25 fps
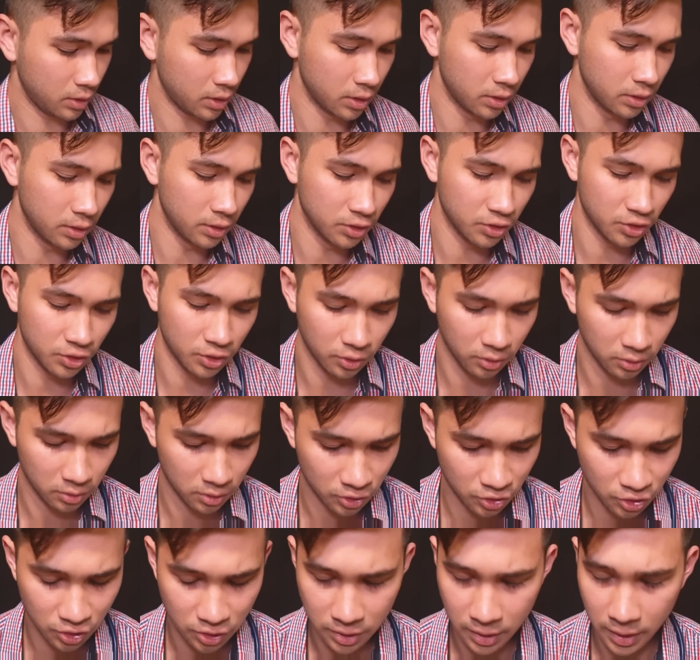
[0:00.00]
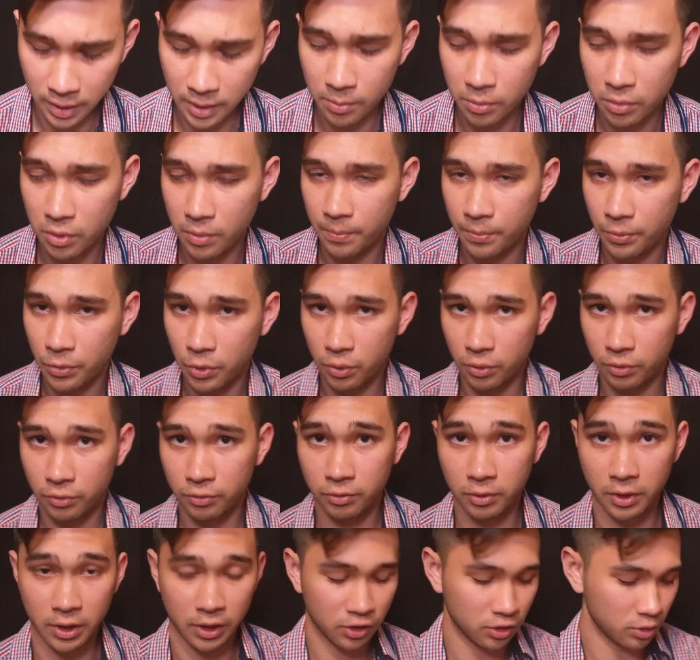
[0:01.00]
kinesiology tape, or
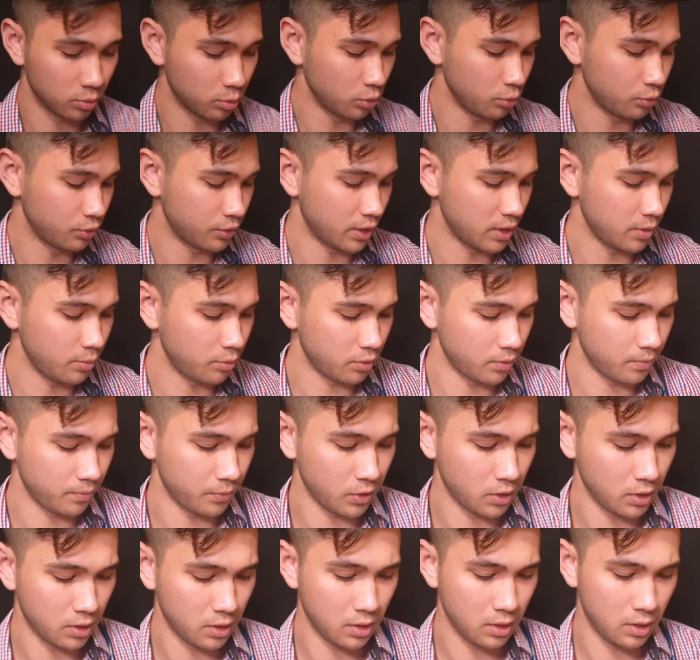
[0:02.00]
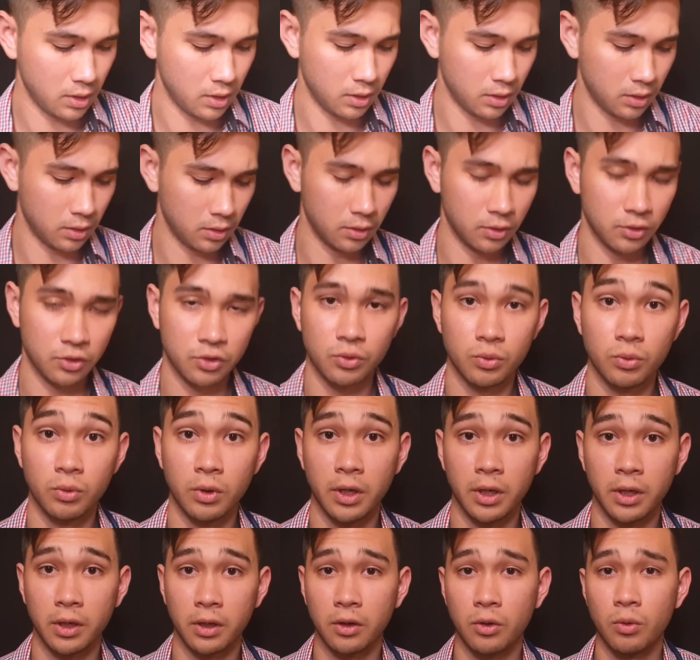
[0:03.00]
flexible tape, and it's
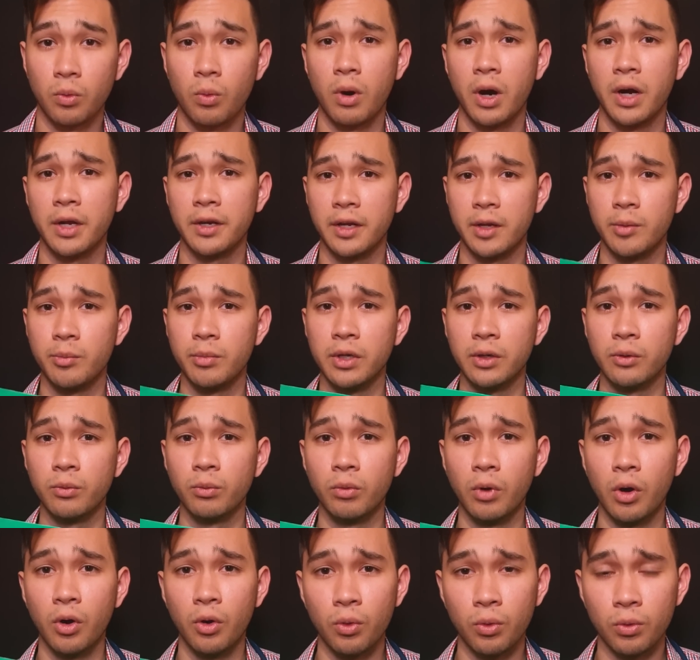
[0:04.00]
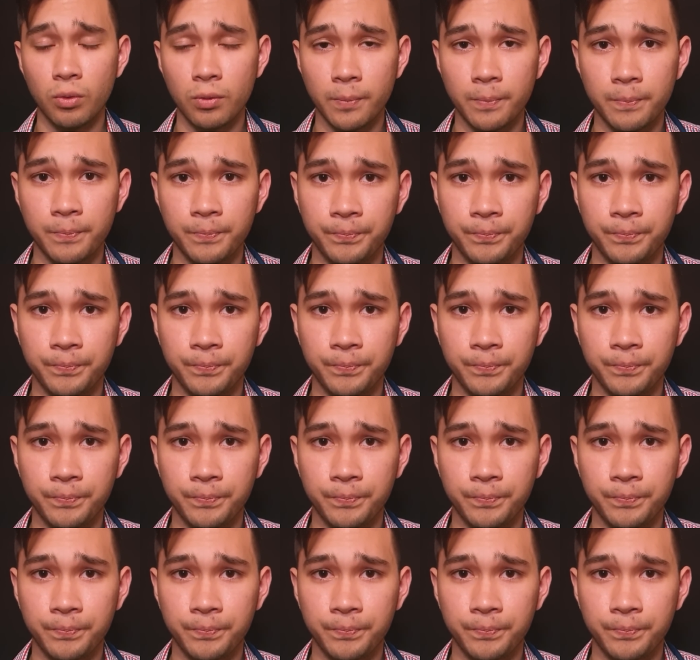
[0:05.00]
quite a big roll,